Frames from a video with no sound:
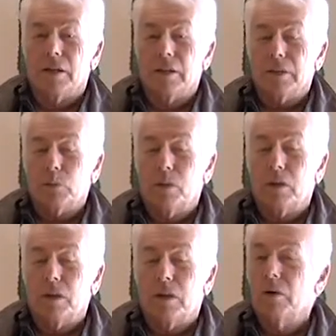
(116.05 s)
That's when
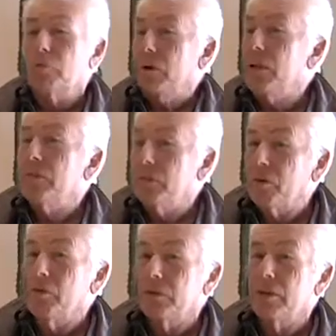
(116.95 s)
I got really
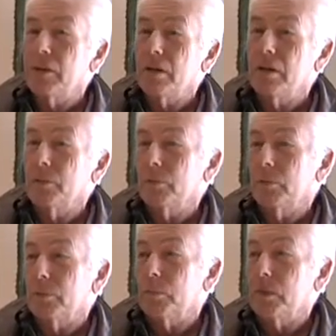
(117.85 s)
involved in uh,
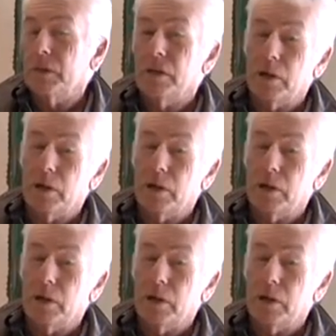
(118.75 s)
meeting a